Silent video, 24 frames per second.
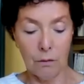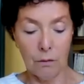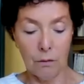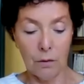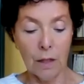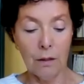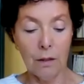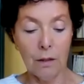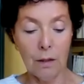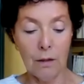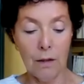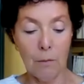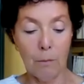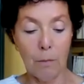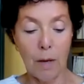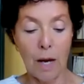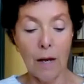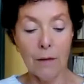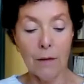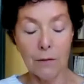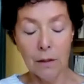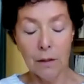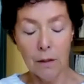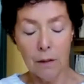done in the
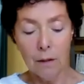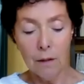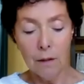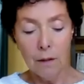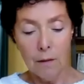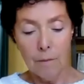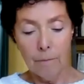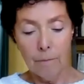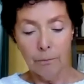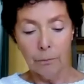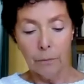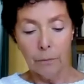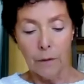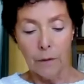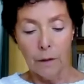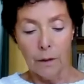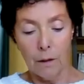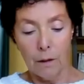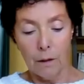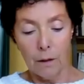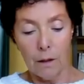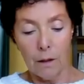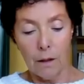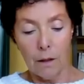past.
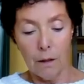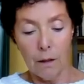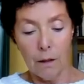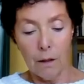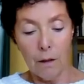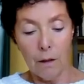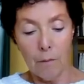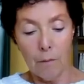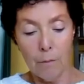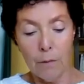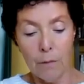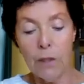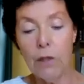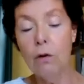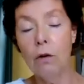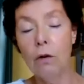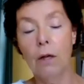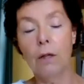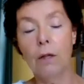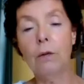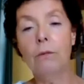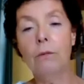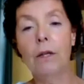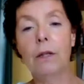Um,
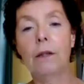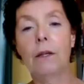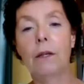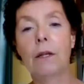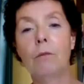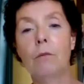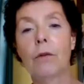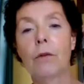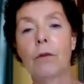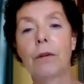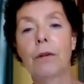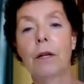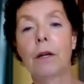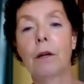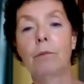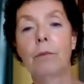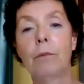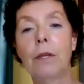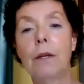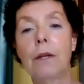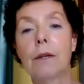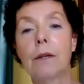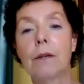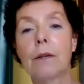neoadjuvant
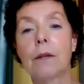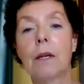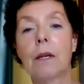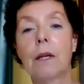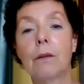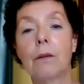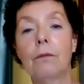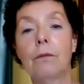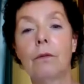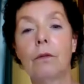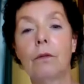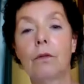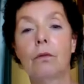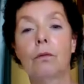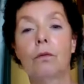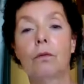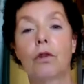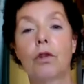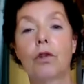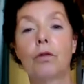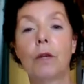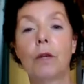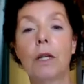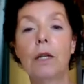chemotherapy is given to
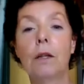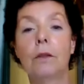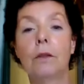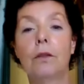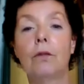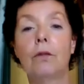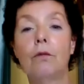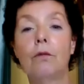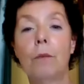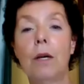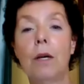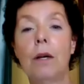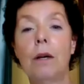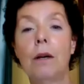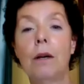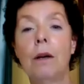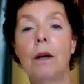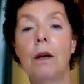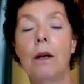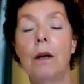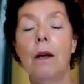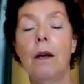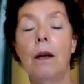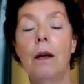shrink a tumor
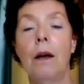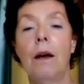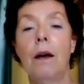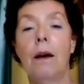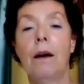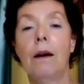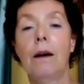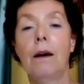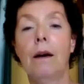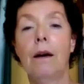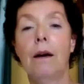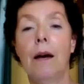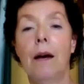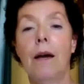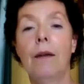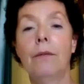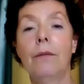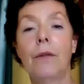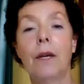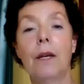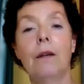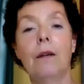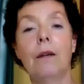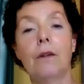uh, and
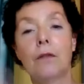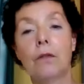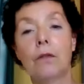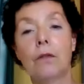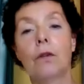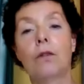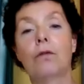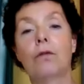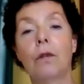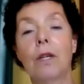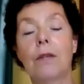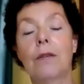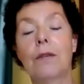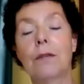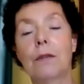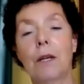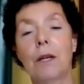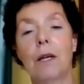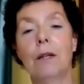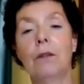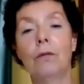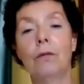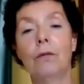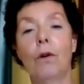then a surgery is
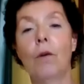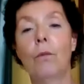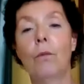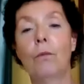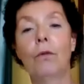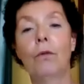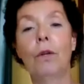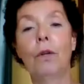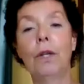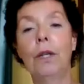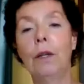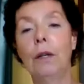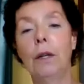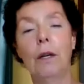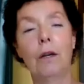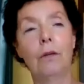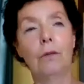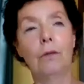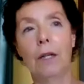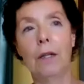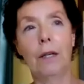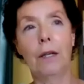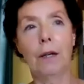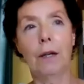done to hopefully
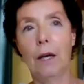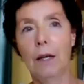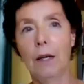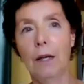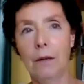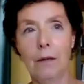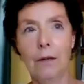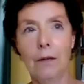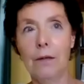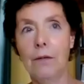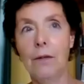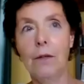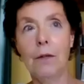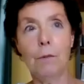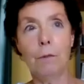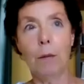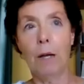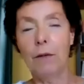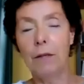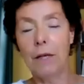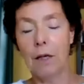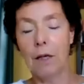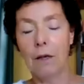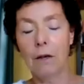eradicate the disease
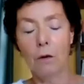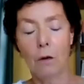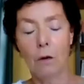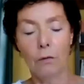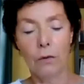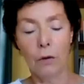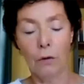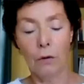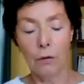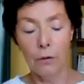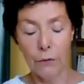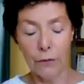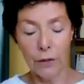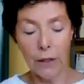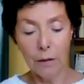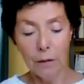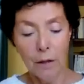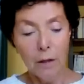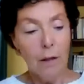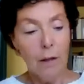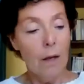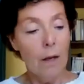by taking out the whole thing.